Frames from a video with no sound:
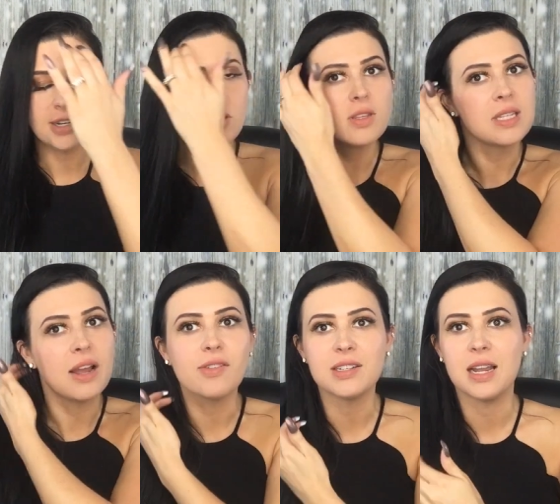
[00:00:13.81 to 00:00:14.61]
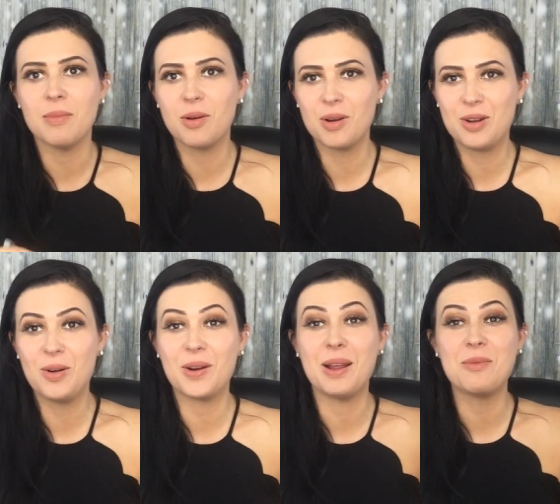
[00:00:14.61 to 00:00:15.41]
do this every time I
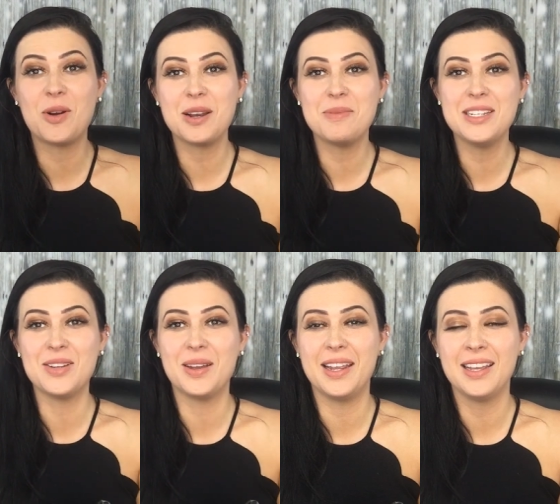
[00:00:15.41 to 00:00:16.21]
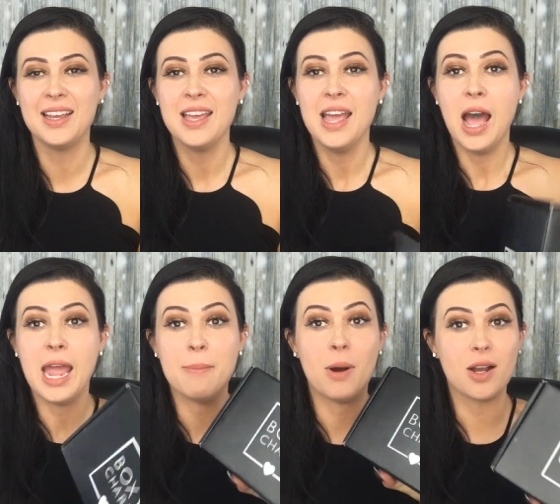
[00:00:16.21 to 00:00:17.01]
record. I'm going to be doing
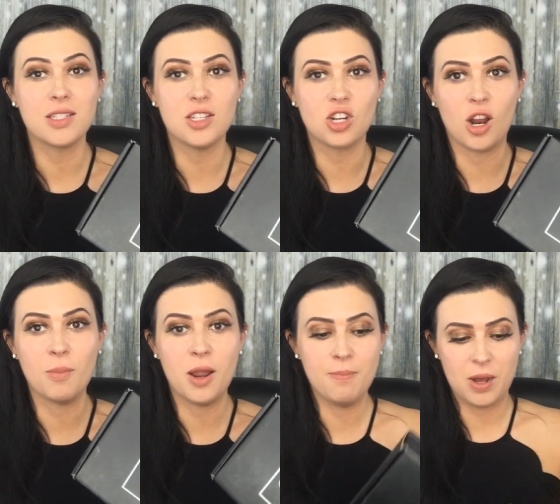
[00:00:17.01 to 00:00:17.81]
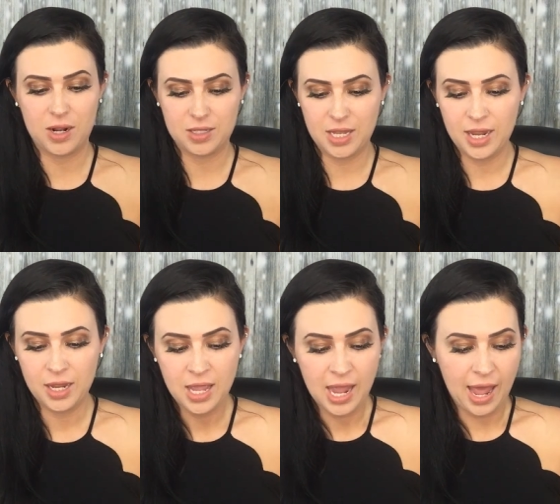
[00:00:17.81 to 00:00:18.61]
a BoxyCharm
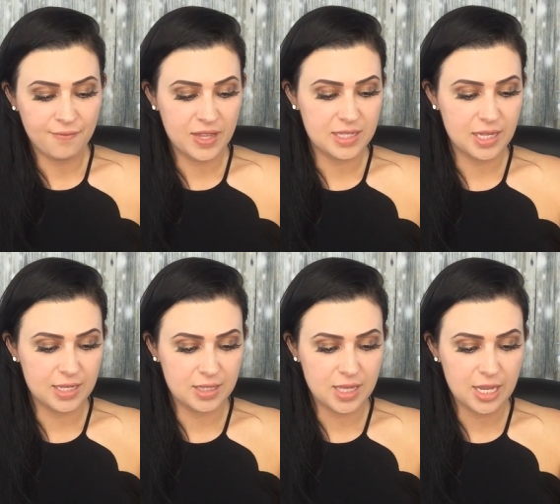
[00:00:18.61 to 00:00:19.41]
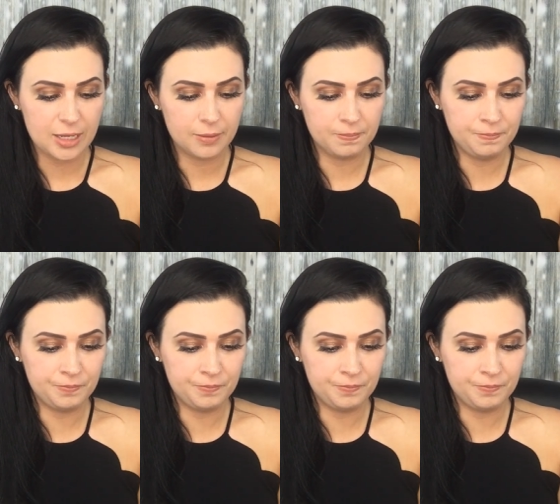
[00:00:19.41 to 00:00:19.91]
unboxing, and this is the